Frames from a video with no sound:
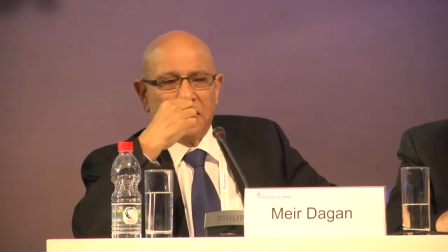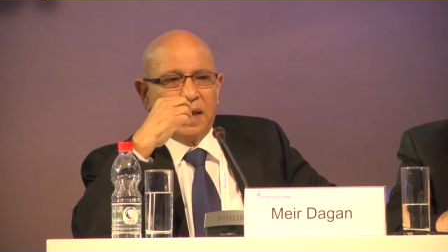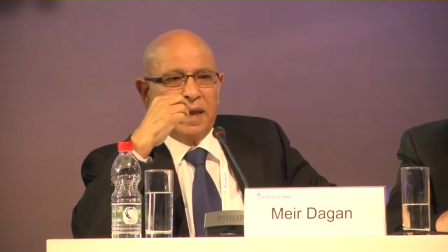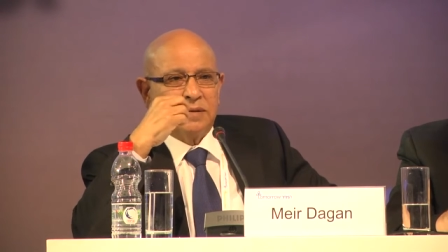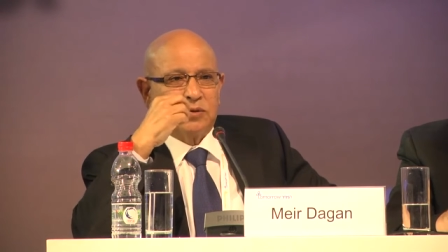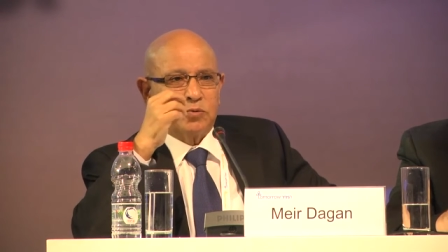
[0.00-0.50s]

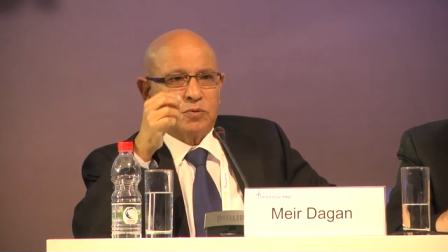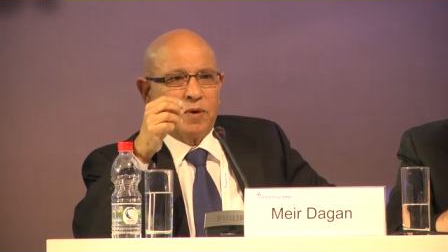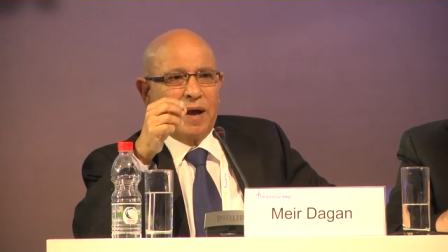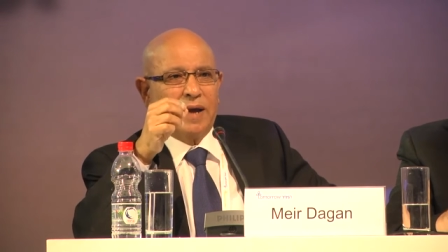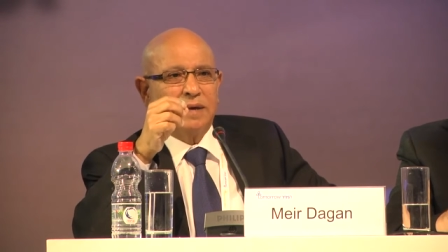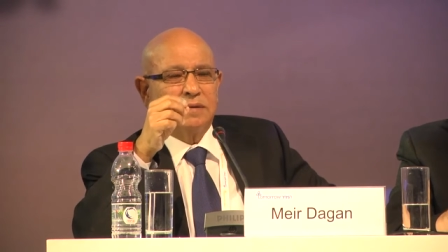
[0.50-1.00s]
and to
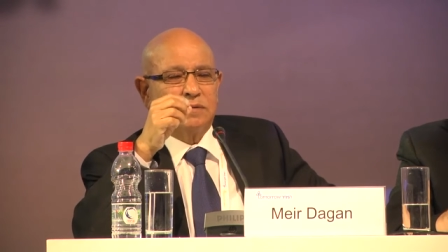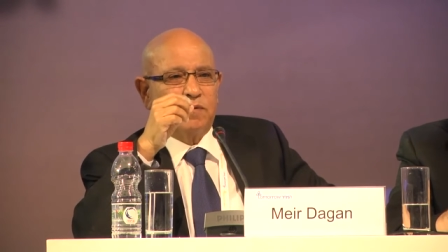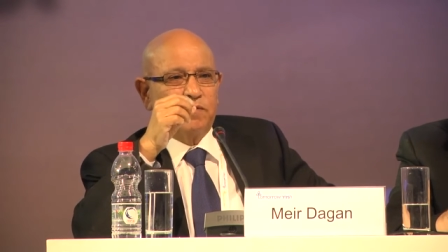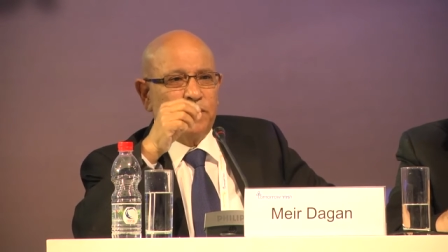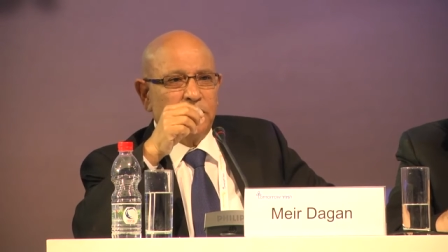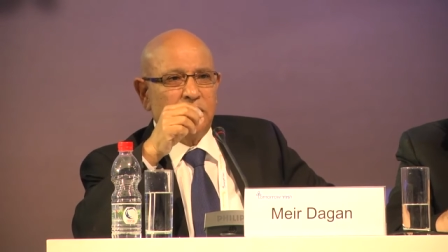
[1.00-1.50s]
try to
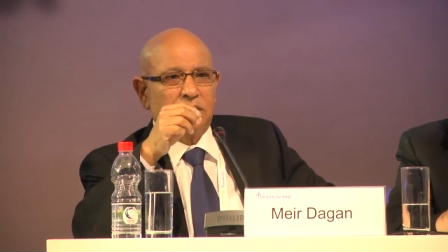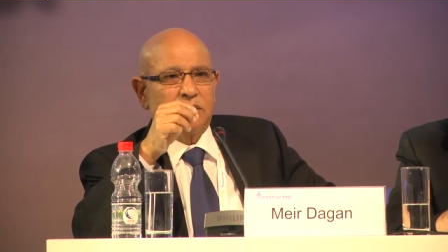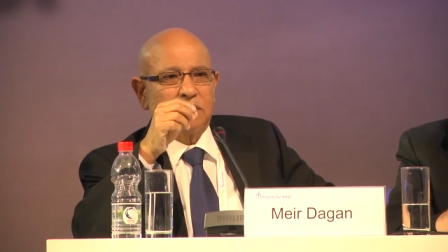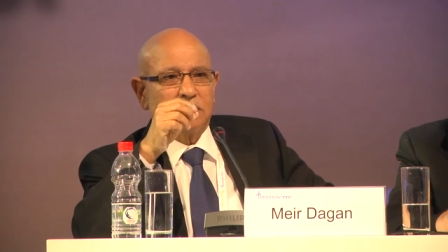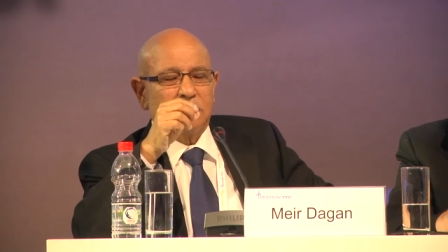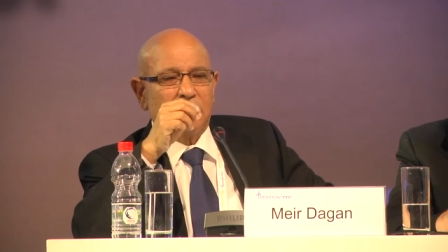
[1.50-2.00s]

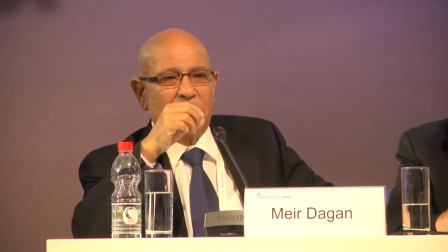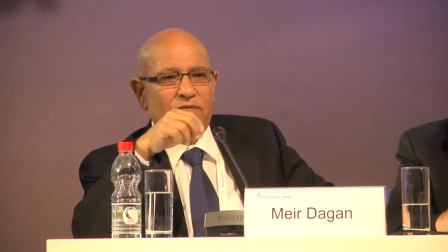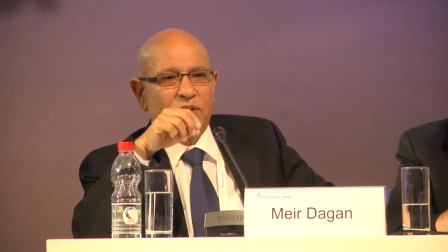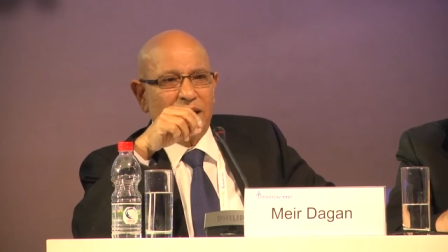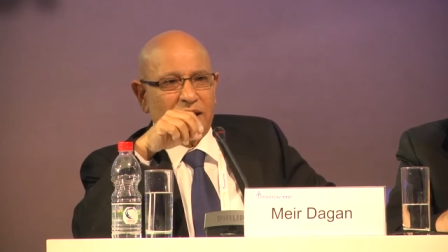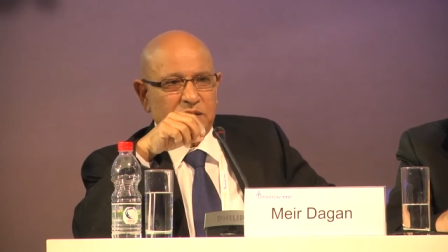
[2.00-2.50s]
finish
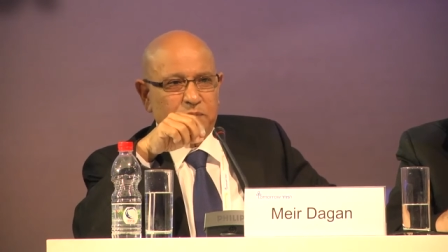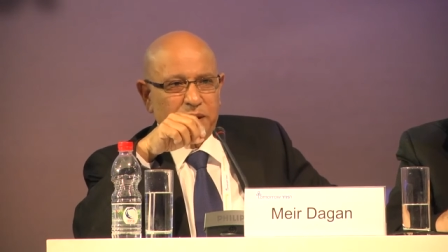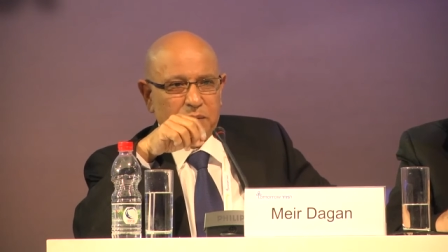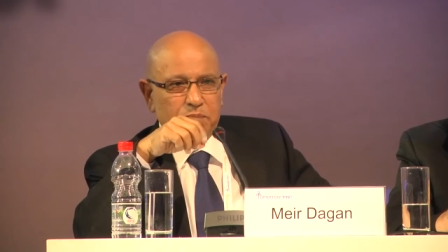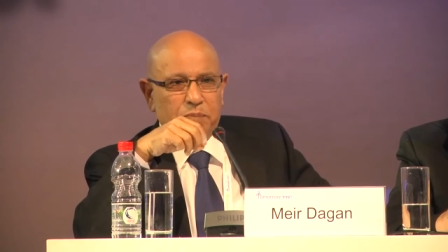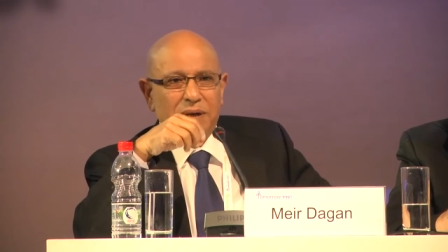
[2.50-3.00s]
every
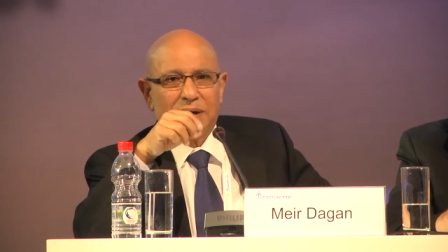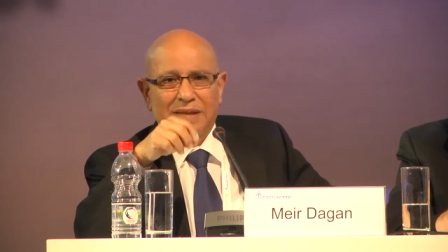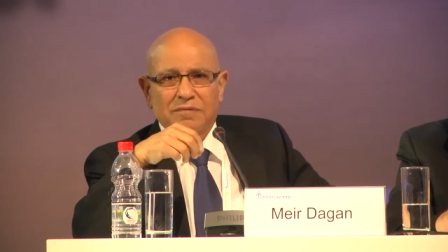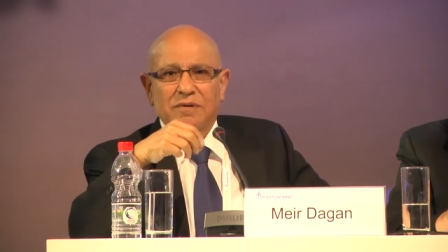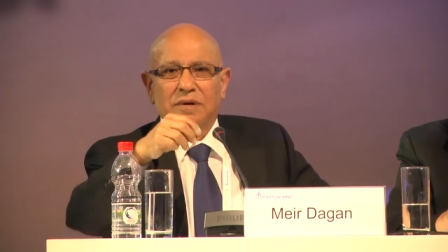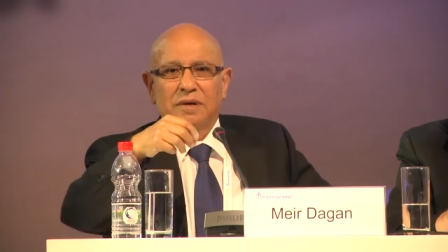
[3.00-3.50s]
aspect
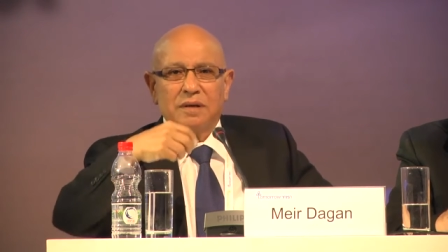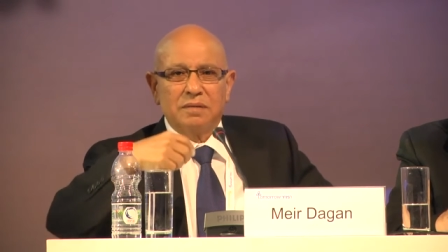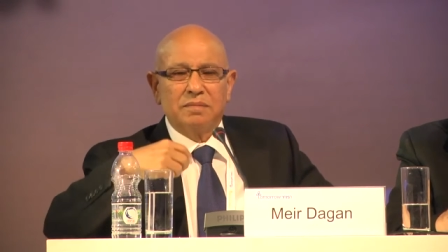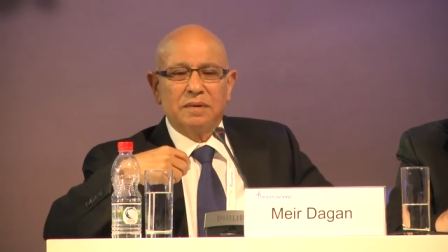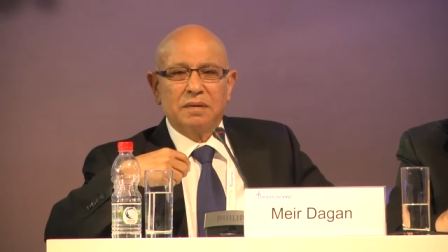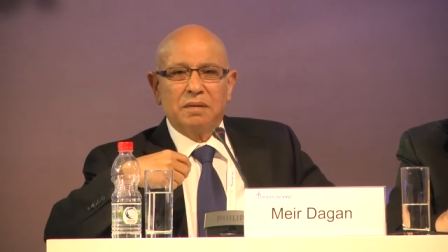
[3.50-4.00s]
bilaterally
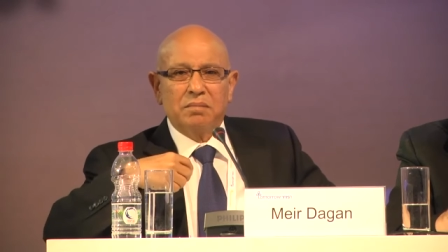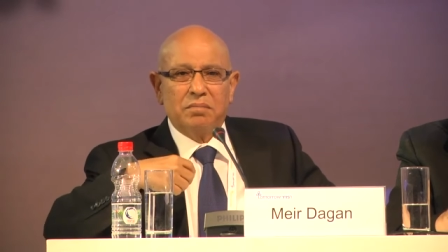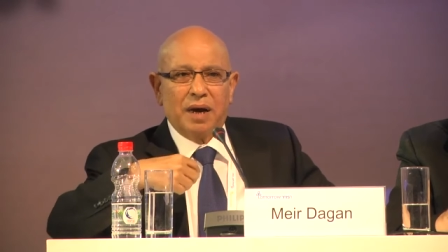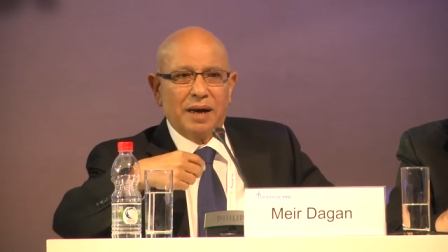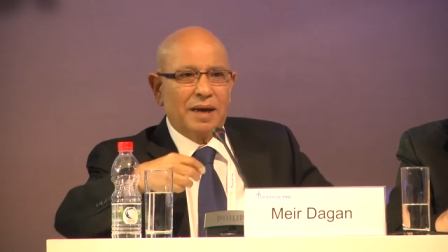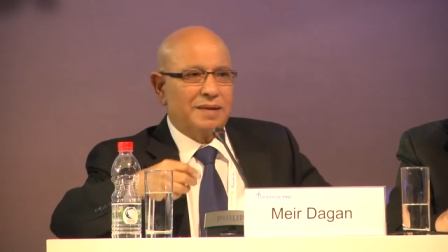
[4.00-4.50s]

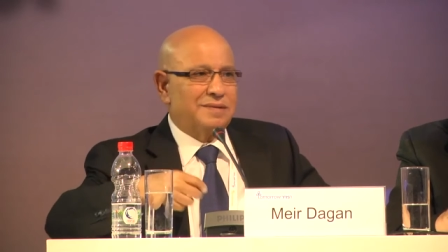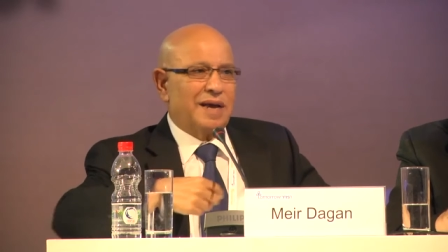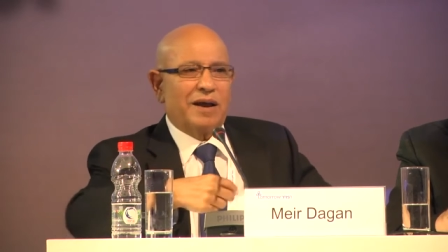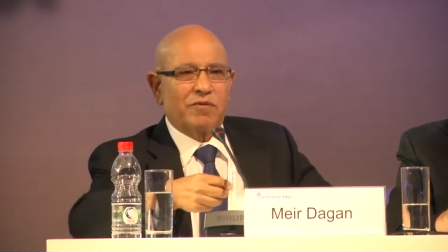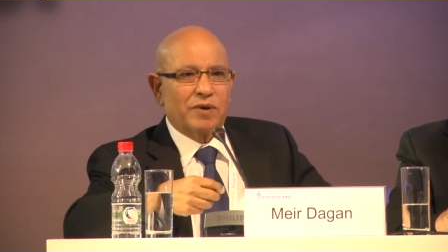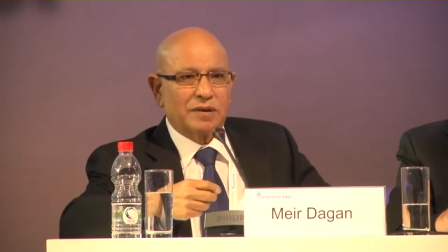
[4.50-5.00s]
by a
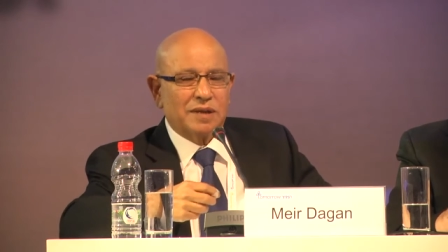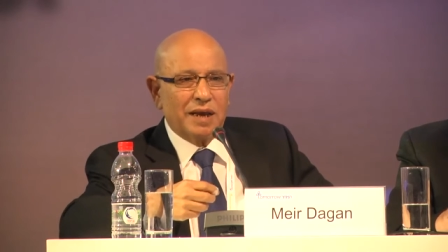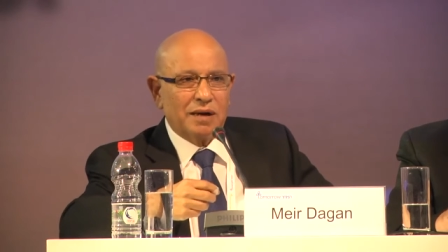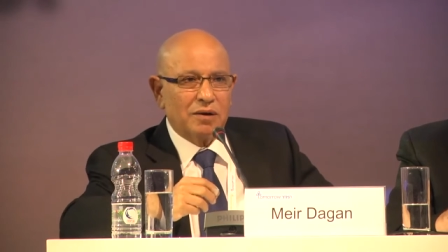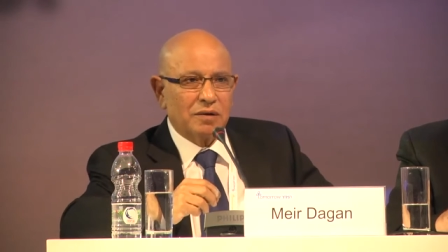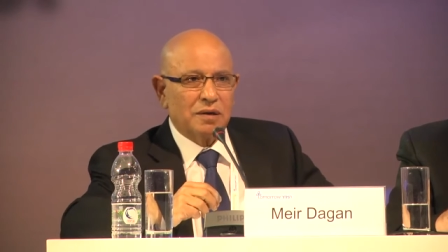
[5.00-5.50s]
direct
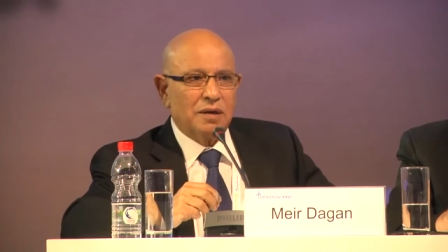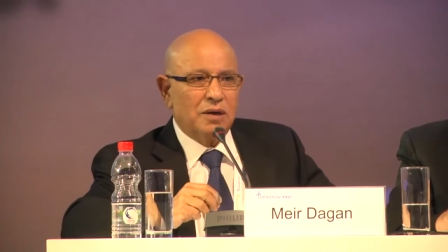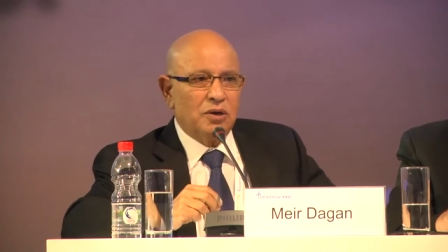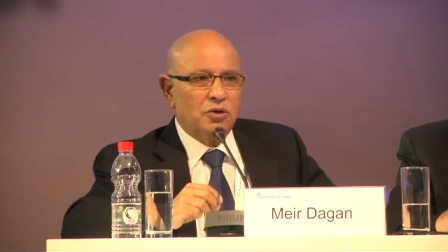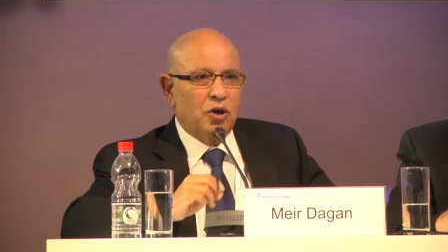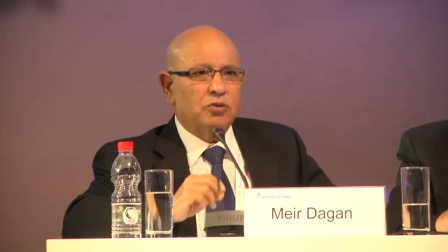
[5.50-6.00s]
dialogue,
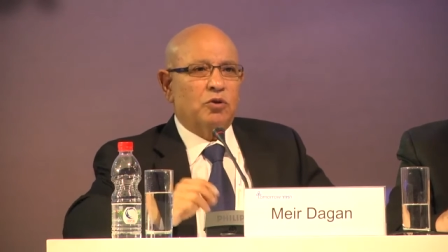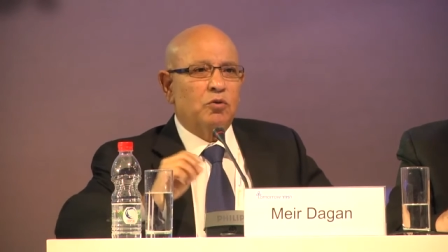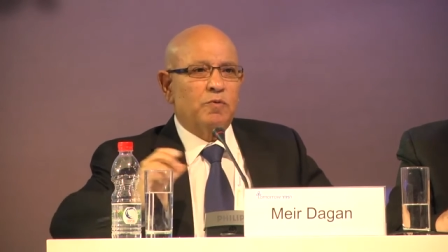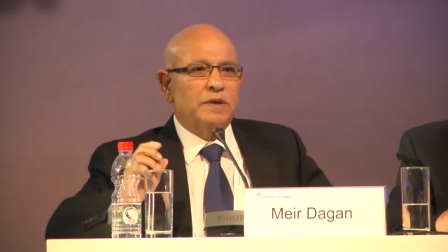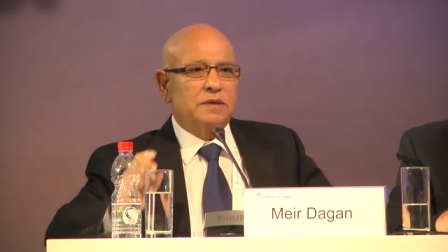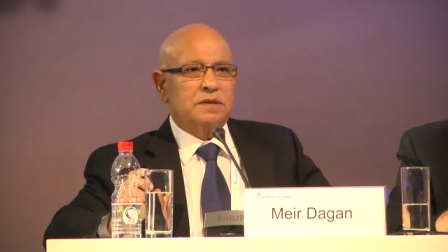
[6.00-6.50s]
not
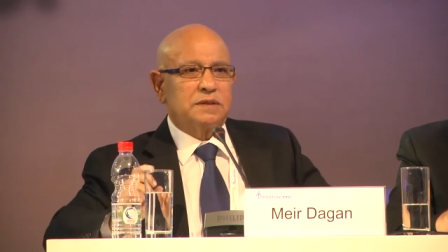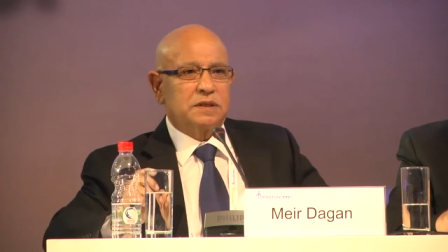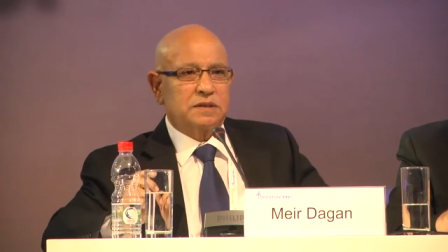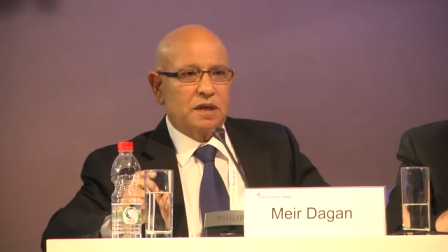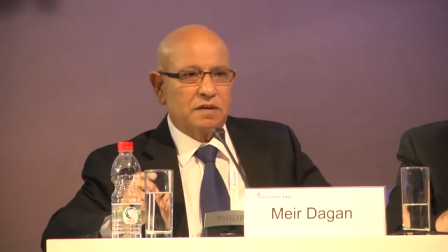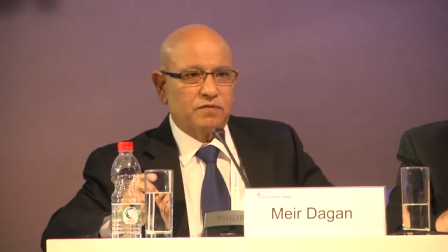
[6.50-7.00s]
always is
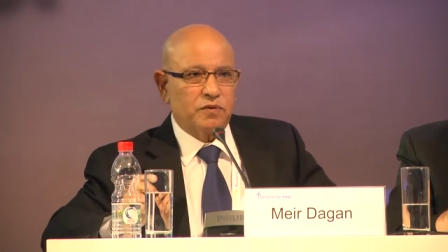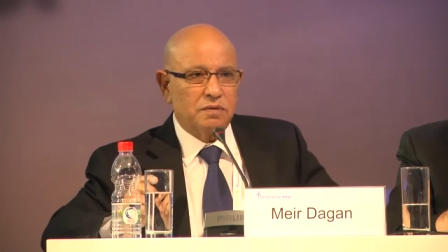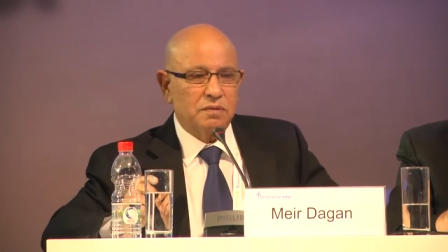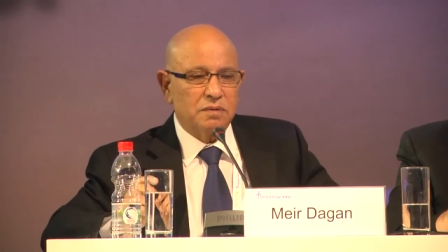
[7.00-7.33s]
successful.